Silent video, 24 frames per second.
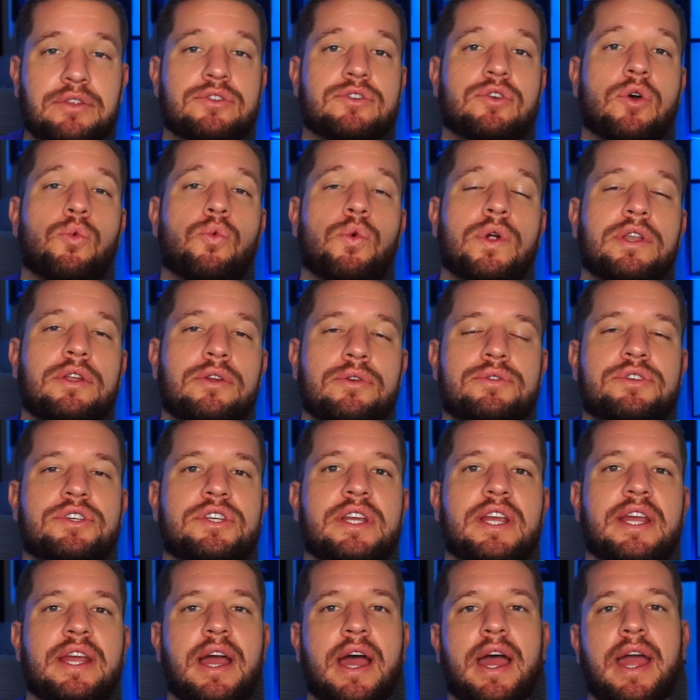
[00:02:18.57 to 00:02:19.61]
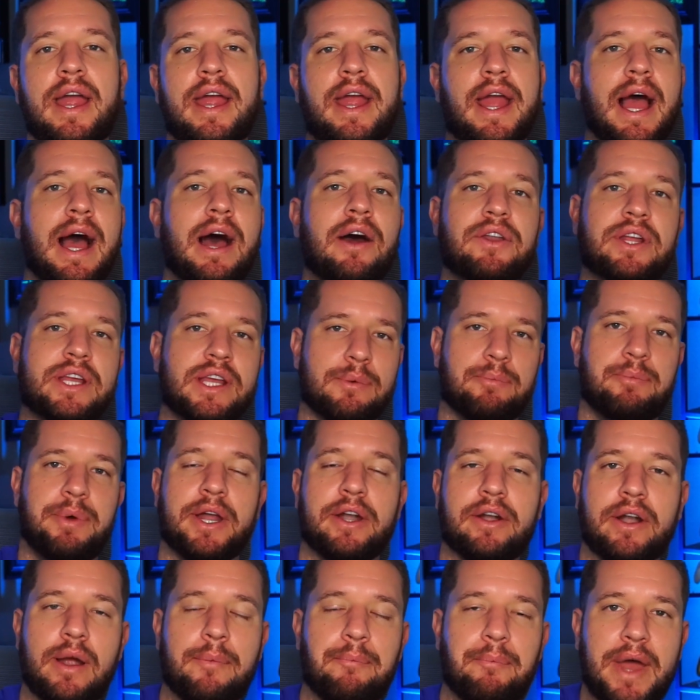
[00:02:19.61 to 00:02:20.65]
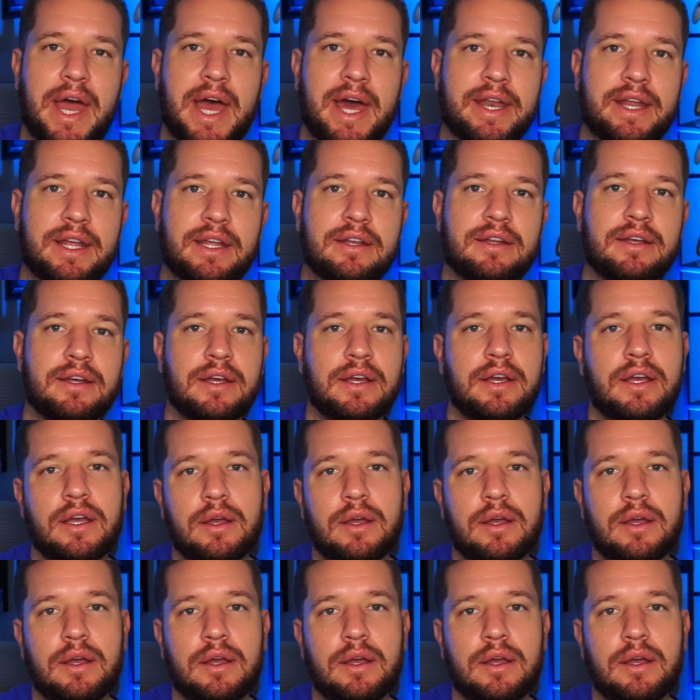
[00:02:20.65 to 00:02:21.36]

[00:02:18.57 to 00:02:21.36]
So when you see a how to get better at Madden,